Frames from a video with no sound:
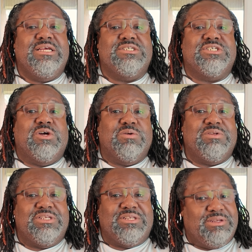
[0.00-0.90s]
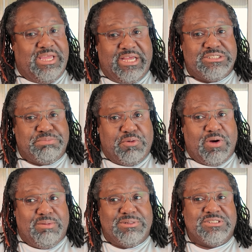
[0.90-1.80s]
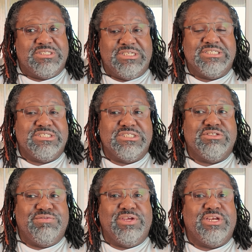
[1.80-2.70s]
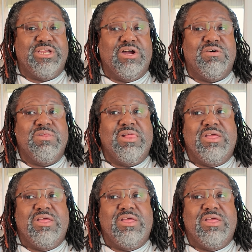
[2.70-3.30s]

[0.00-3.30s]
So as promised, this is the video.